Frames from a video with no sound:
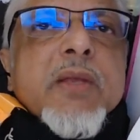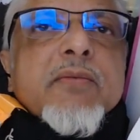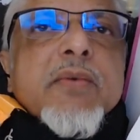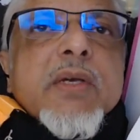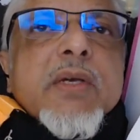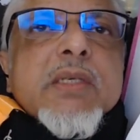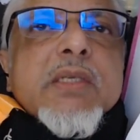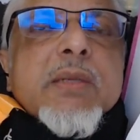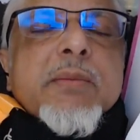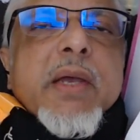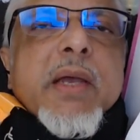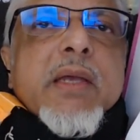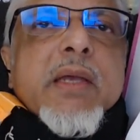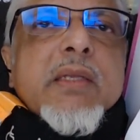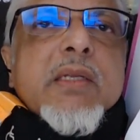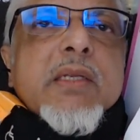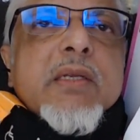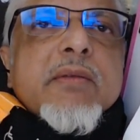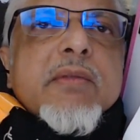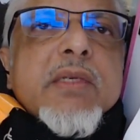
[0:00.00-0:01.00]
Verse number
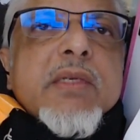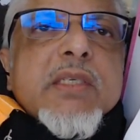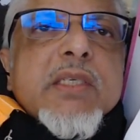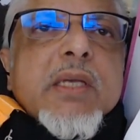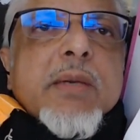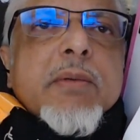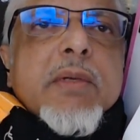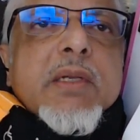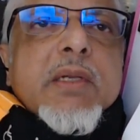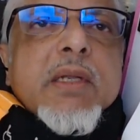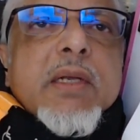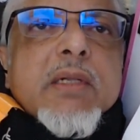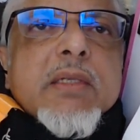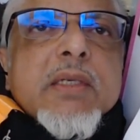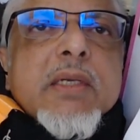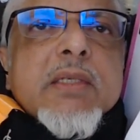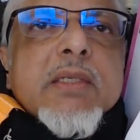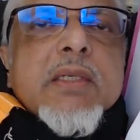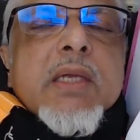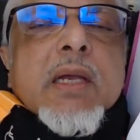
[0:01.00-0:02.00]
18 of this chapter
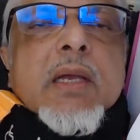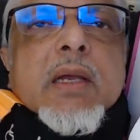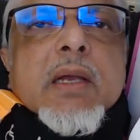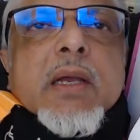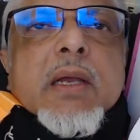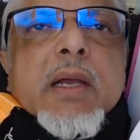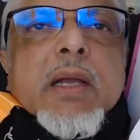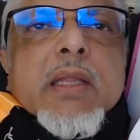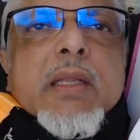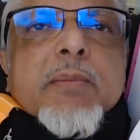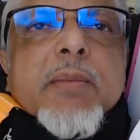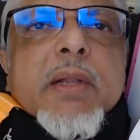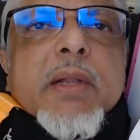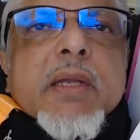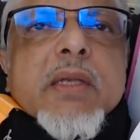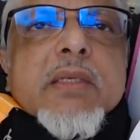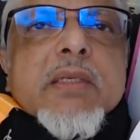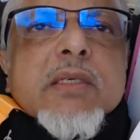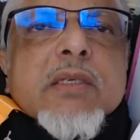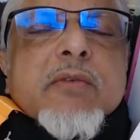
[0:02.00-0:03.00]
tells us, and the
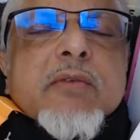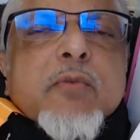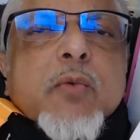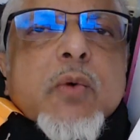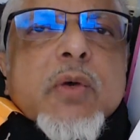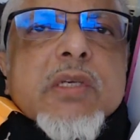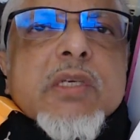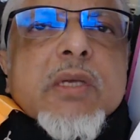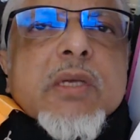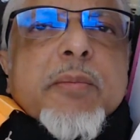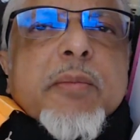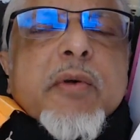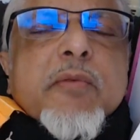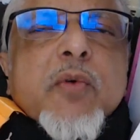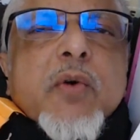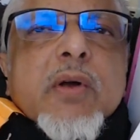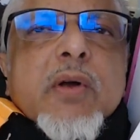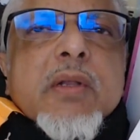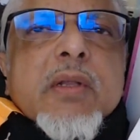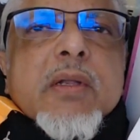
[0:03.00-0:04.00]
places of worship are
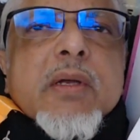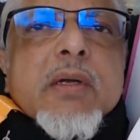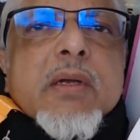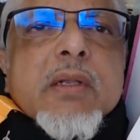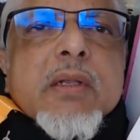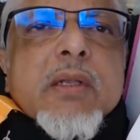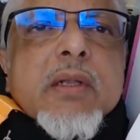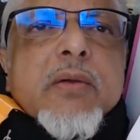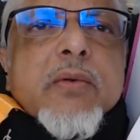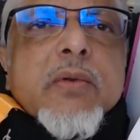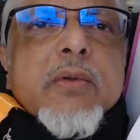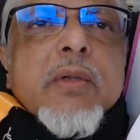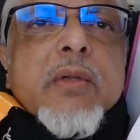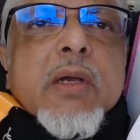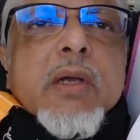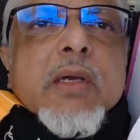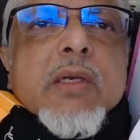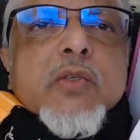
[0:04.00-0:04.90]
for Allah alone.